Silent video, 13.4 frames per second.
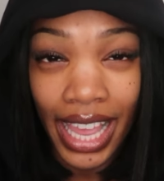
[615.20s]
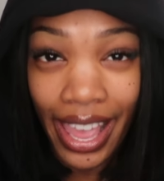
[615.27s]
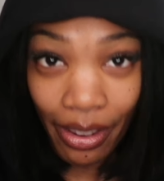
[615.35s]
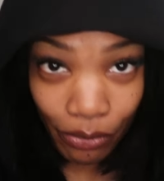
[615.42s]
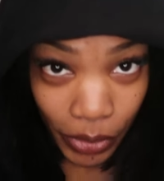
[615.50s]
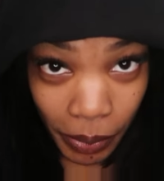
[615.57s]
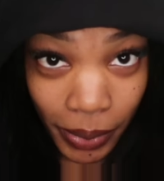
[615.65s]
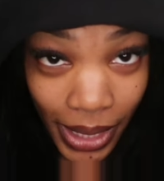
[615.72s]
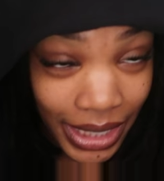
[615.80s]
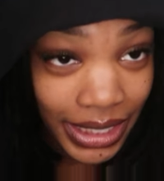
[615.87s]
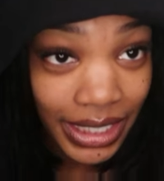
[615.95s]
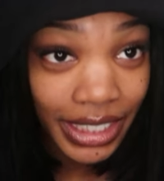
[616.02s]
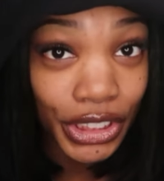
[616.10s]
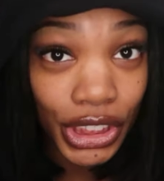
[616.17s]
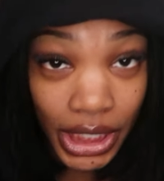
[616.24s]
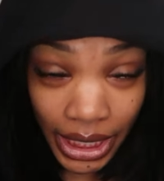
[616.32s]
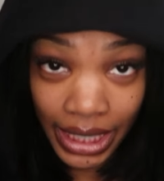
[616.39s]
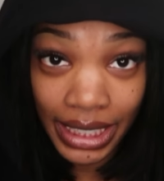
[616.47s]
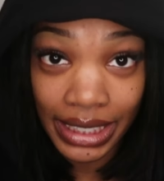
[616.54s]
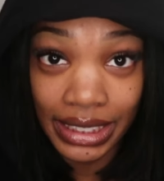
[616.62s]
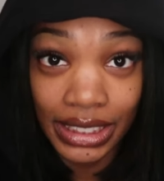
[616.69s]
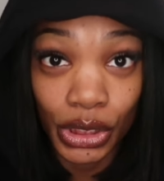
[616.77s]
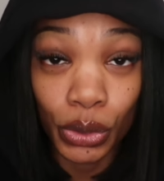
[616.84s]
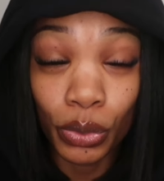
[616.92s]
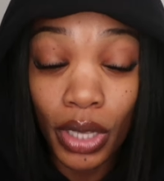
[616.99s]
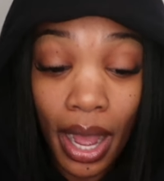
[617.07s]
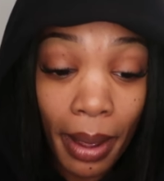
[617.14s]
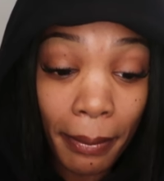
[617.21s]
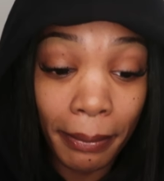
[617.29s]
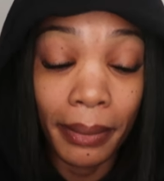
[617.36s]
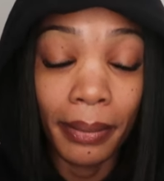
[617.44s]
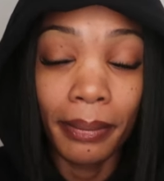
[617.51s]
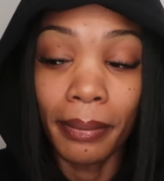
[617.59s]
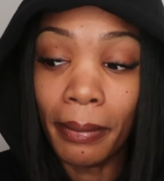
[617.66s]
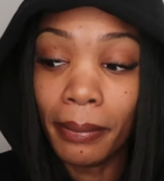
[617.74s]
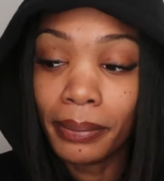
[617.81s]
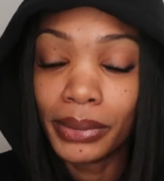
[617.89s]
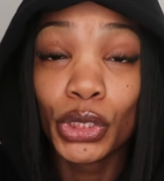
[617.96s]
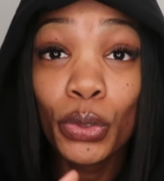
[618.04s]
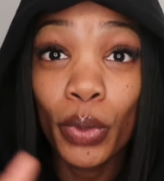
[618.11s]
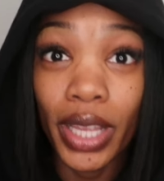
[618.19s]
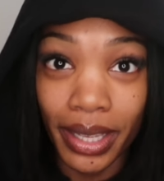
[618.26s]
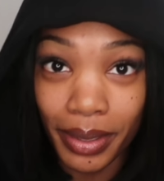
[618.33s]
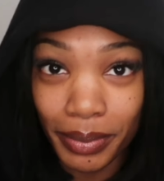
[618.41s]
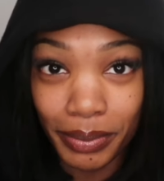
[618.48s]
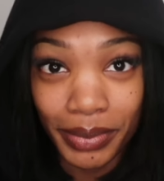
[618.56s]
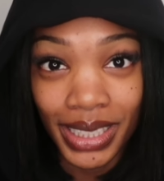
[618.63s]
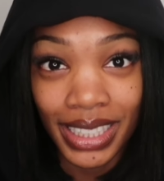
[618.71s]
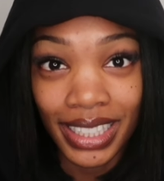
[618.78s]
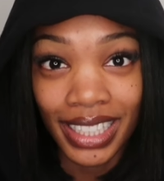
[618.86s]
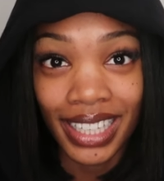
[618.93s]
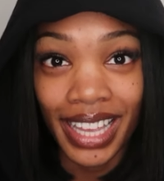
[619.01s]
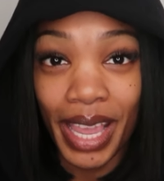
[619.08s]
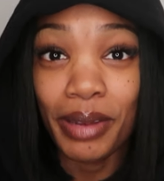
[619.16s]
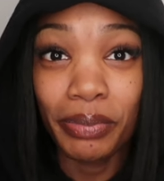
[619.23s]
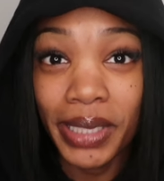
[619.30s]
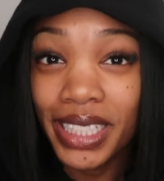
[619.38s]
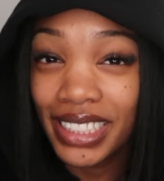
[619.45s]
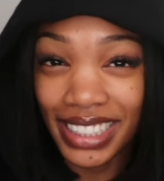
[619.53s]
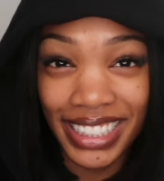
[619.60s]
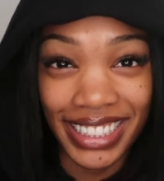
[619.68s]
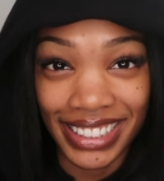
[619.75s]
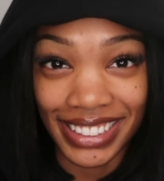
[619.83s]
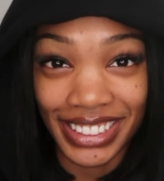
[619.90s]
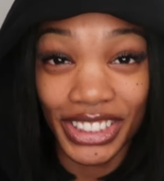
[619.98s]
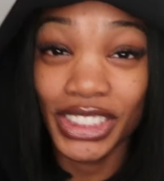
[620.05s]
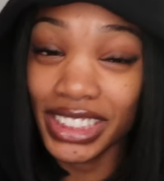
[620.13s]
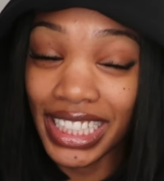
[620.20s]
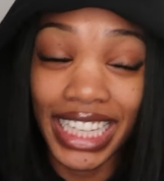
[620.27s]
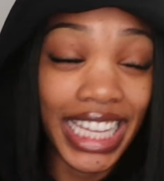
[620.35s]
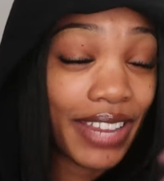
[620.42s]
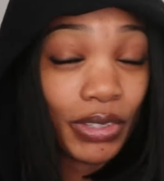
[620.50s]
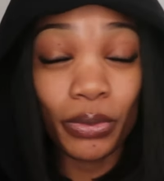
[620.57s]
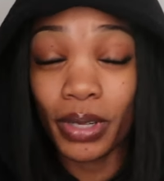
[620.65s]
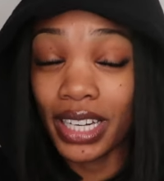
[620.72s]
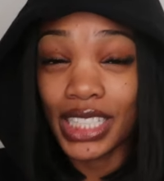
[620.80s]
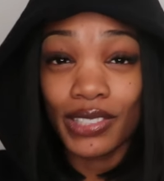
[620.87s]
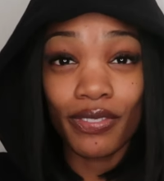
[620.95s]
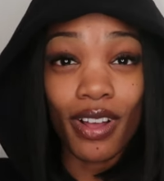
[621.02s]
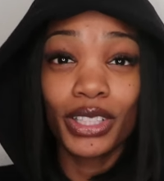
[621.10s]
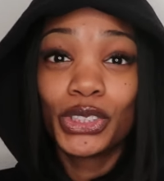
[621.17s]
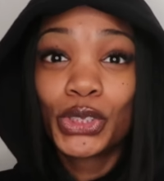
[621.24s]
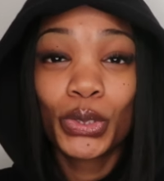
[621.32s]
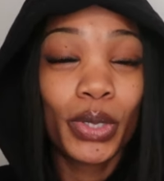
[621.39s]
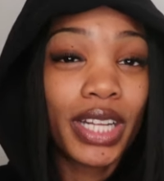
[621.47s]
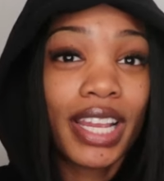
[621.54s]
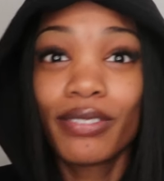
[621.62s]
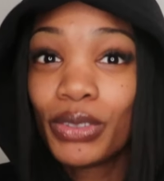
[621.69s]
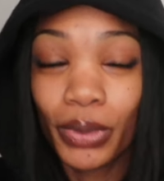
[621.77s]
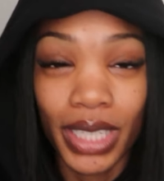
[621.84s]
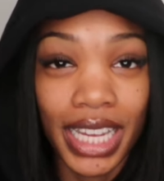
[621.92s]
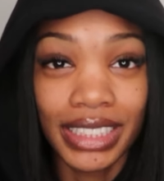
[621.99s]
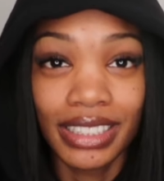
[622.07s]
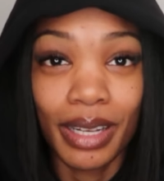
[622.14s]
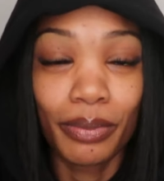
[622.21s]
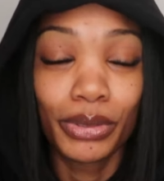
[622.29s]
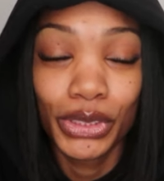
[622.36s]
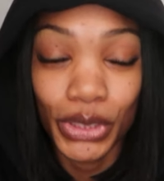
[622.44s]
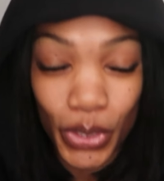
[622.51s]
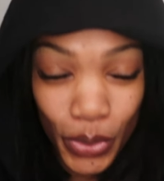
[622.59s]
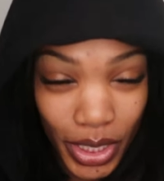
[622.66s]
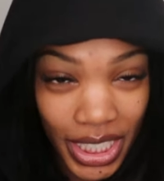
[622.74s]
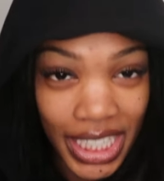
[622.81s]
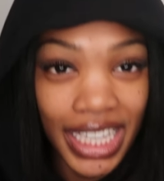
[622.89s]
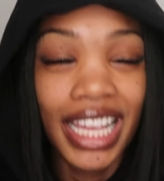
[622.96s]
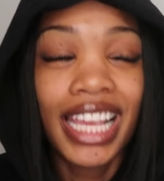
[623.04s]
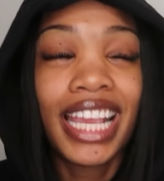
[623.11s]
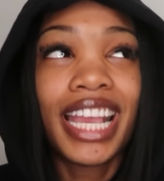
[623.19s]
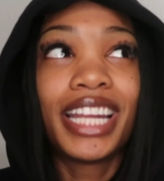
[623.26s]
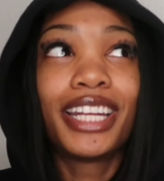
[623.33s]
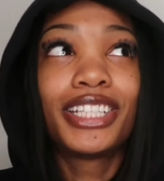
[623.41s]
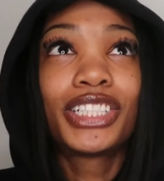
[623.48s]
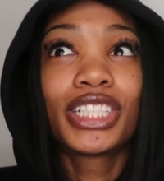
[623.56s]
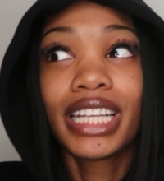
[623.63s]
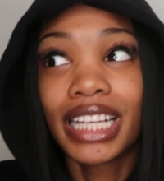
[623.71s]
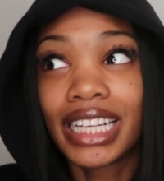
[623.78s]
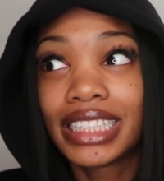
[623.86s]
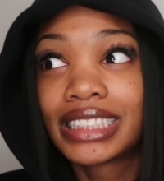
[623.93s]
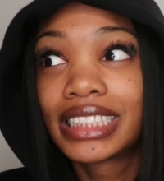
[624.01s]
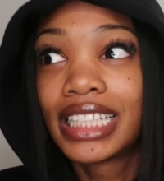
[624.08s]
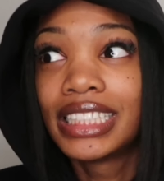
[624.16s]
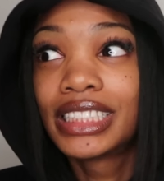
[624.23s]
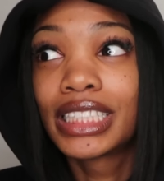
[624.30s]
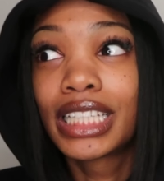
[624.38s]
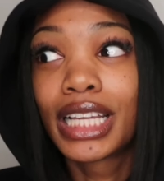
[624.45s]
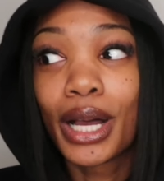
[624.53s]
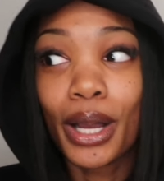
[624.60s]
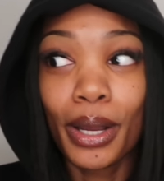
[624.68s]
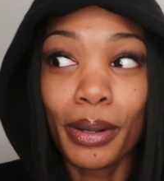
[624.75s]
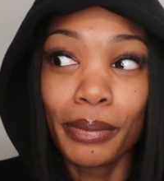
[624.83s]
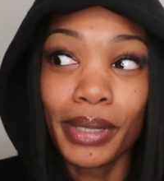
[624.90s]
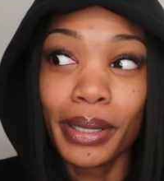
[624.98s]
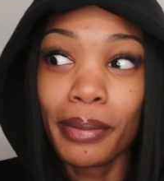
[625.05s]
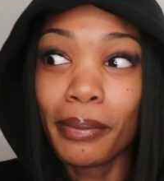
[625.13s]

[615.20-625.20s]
everybody a chance to come to him and be cleansed. Just like everyone has fallen short, everyone has an opportunity and a chance to come